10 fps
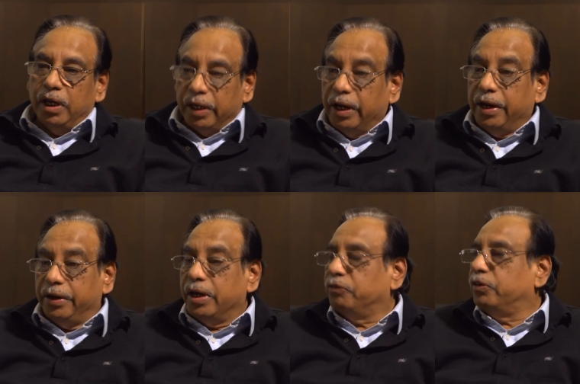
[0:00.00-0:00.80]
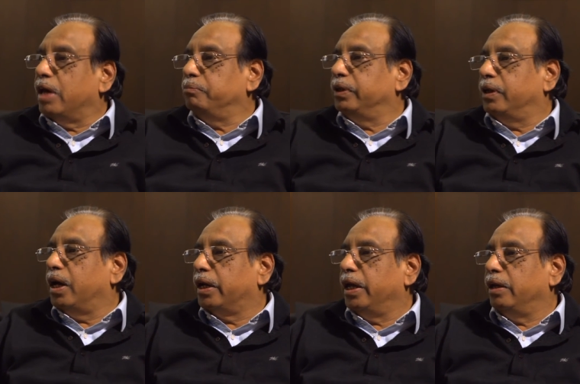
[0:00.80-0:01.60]
glaring example
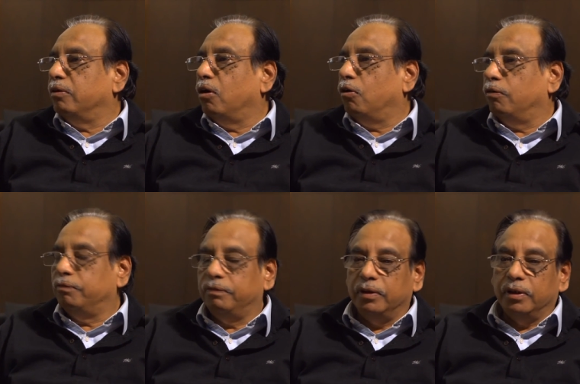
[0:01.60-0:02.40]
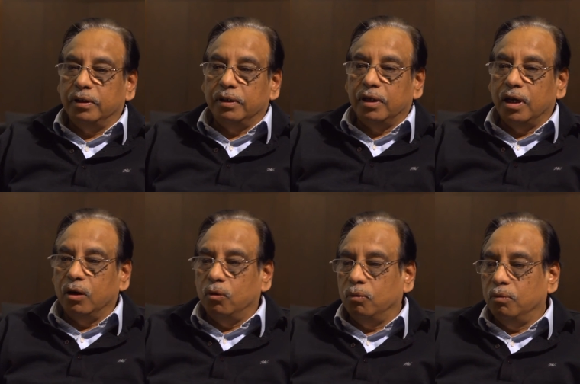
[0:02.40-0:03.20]
again of
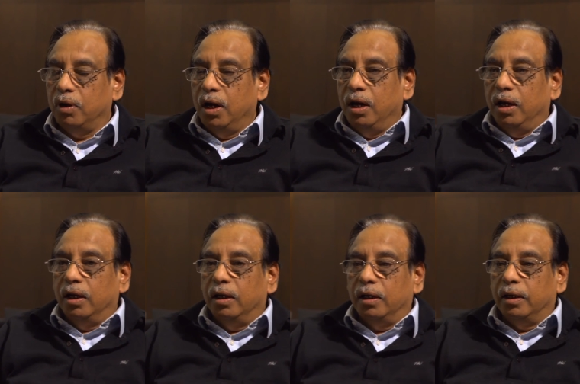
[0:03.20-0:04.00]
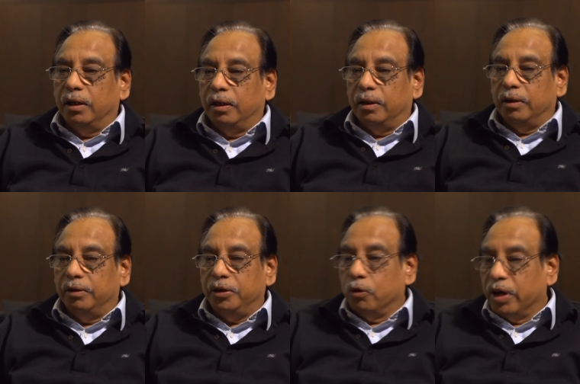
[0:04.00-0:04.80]
how
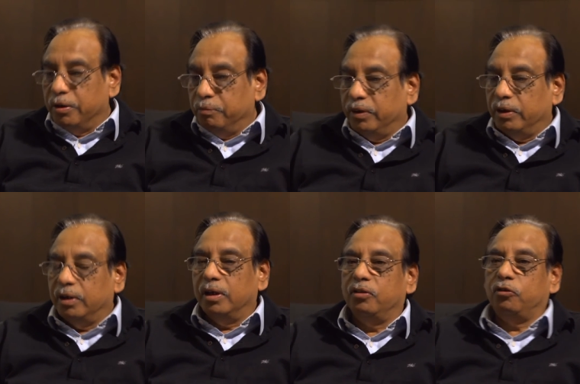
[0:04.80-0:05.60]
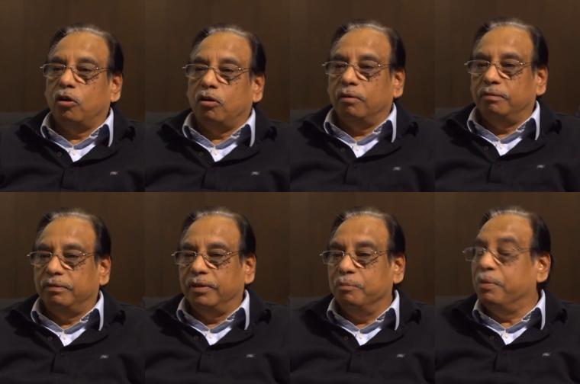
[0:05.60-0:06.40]
you can sort
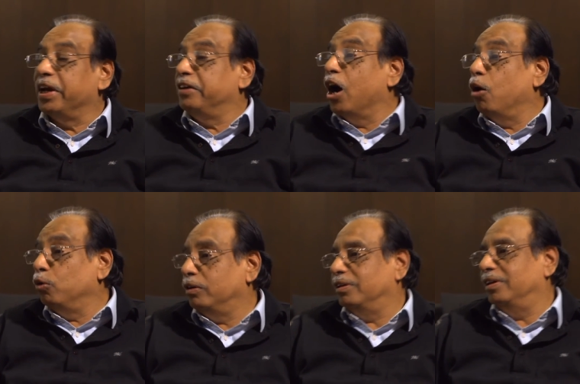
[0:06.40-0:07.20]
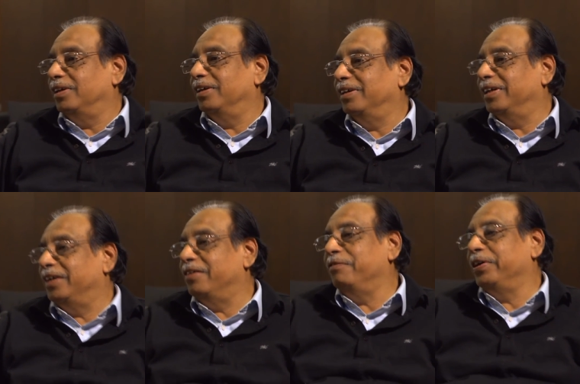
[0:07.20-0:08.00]
of bring down,
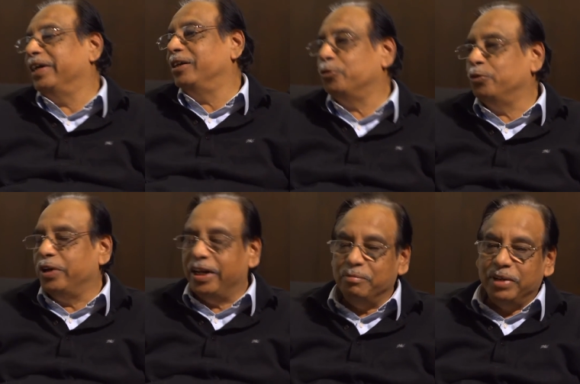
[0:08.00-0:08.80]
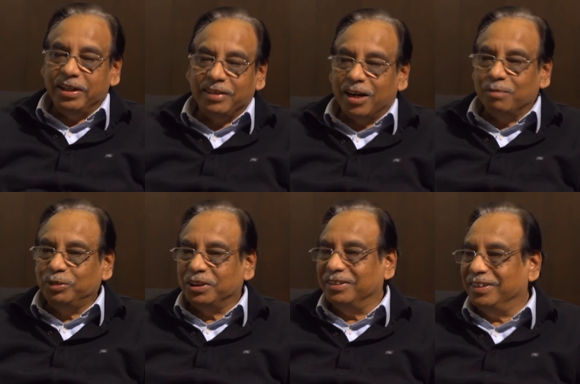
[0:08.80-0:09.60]
difficult to eliminate
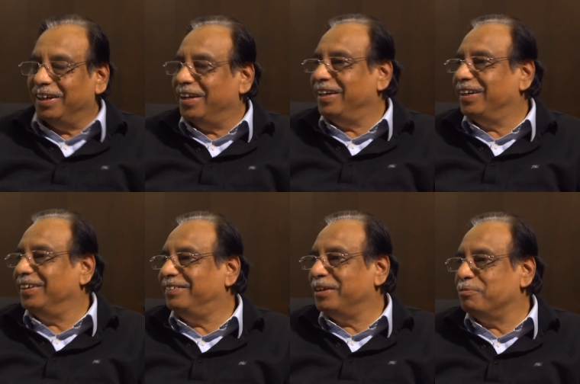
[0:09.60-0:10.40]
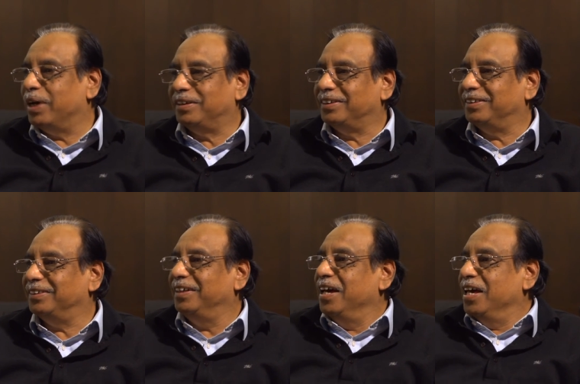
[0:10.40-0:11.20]
corruption in any country, but
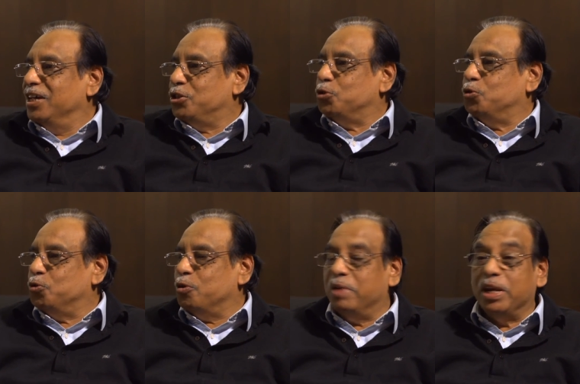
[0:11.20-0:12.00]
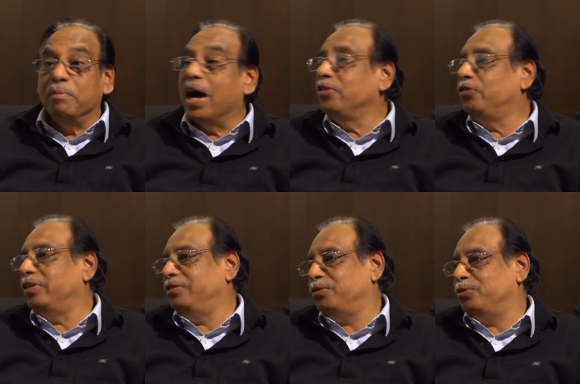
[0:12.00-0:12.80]
to minimize
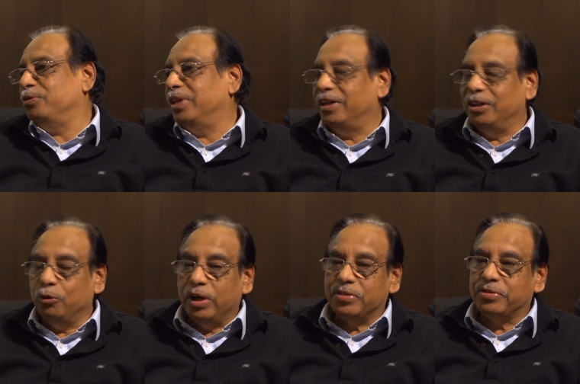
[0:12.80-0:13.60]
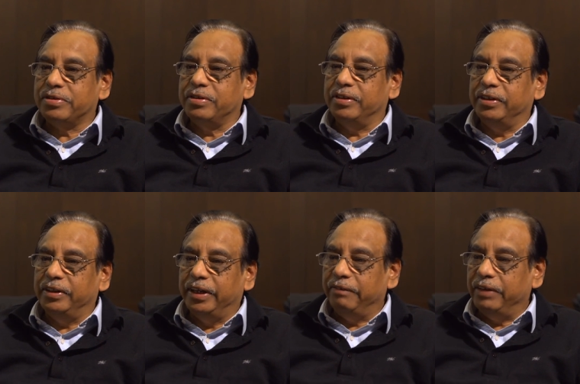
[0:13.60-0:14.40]
it to the lowest
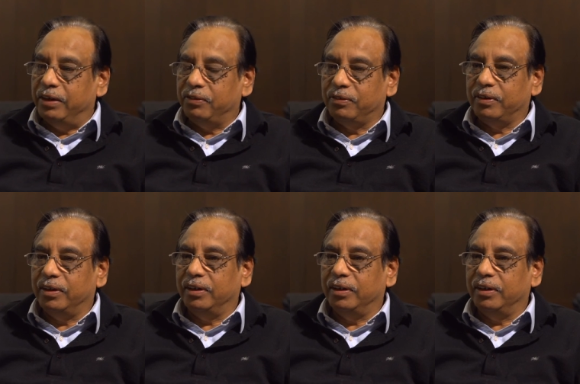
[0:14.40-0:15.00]
levels.